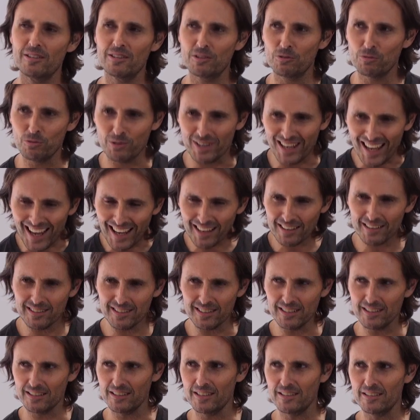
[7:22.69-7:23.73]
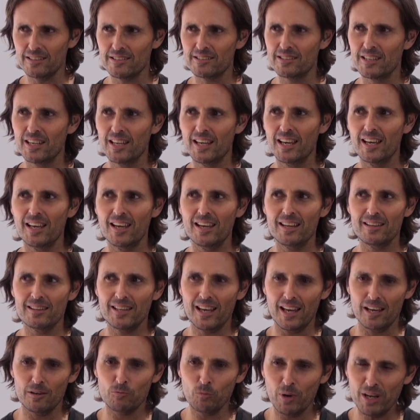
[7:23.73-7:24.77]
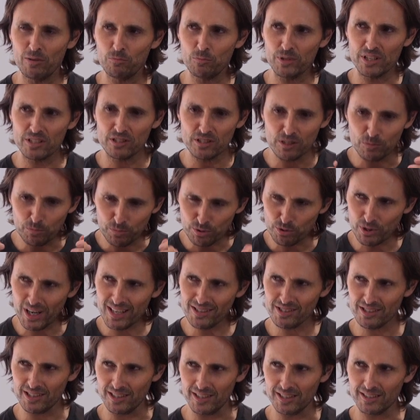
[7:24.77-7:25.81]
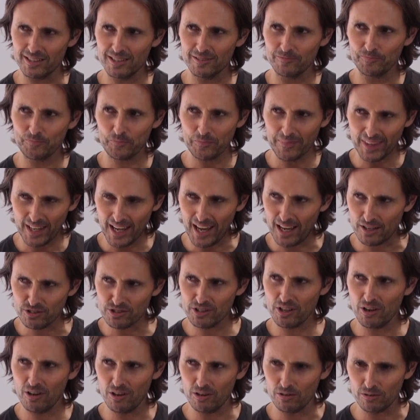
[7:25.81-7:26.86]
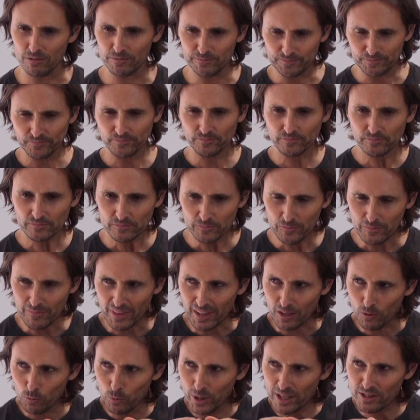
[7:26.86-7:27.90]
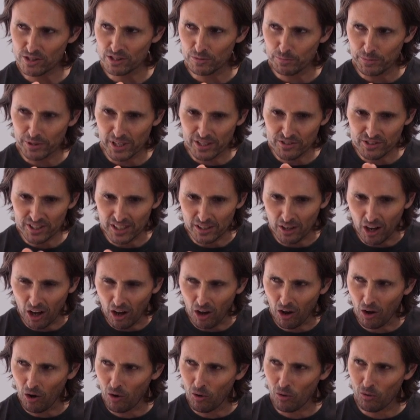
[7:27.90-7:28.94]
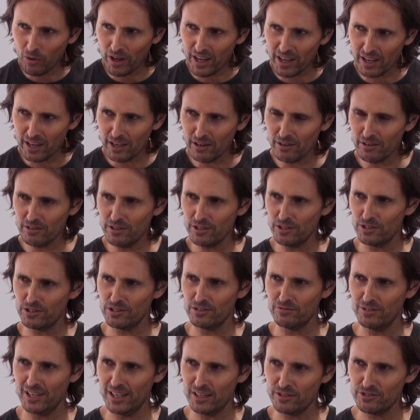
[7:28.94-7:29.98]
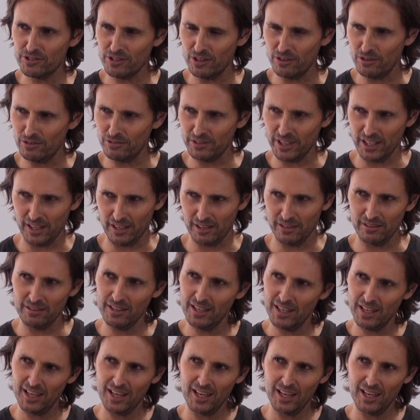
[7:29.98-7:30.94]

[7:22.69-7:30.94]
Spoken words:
The reality is that when we suppress it, our soul, we're suppressing whole areas of our soul now,